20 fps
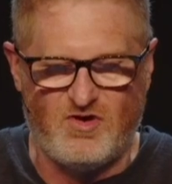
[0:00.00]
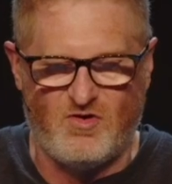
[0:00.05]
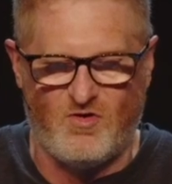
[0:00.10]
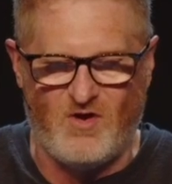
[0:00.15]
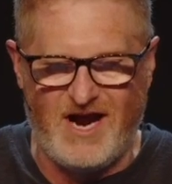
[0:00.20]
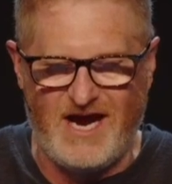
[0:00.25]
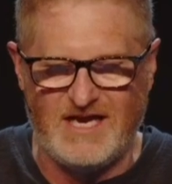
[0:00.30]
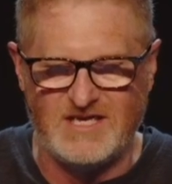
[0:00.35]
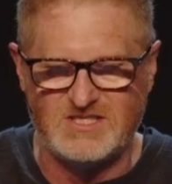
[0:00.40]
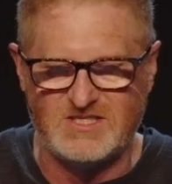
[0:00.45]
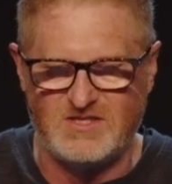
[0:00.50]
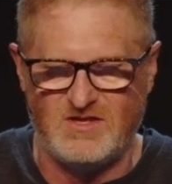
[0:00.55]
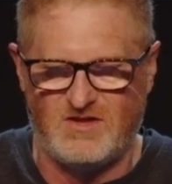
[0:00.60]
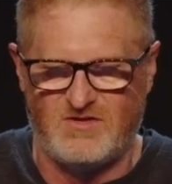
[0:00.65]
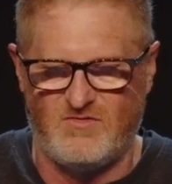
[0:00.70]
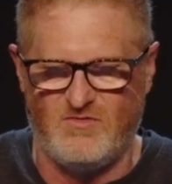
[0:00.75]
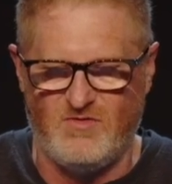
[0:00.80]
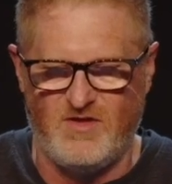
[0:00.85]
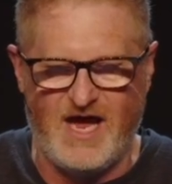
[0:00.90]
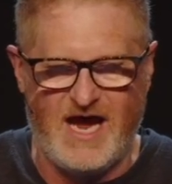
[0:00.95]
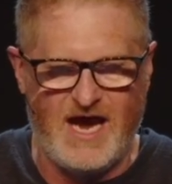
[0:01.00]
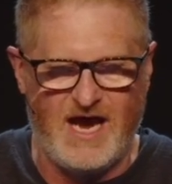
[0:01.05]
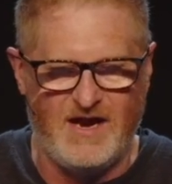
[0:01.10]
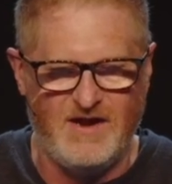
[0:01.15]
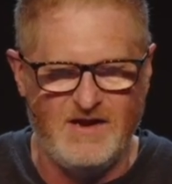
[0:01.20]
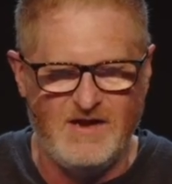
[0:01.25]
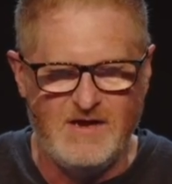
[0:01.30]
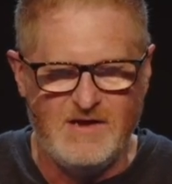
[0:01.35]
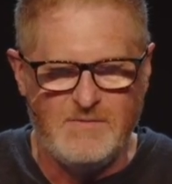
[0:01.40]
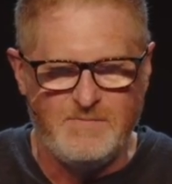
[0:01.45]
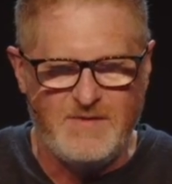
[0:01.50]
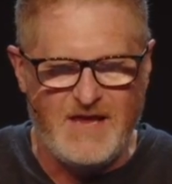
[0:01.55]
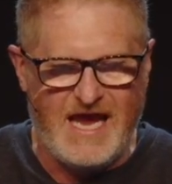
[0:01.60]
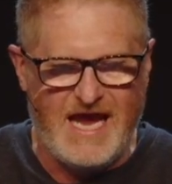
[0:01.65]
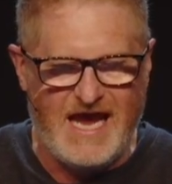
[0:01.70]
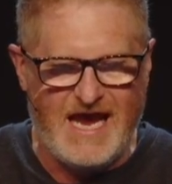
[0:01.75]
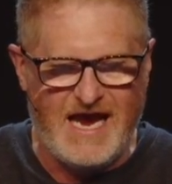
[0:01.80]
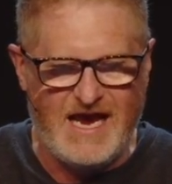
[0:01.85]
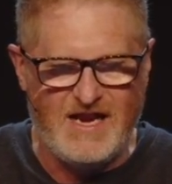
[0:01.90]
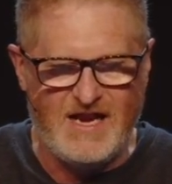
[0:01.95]
Christ through that.
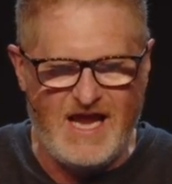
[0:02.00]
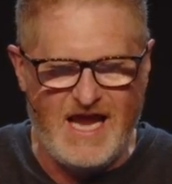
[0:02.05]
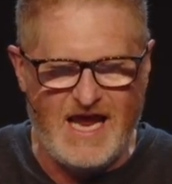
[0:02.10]
And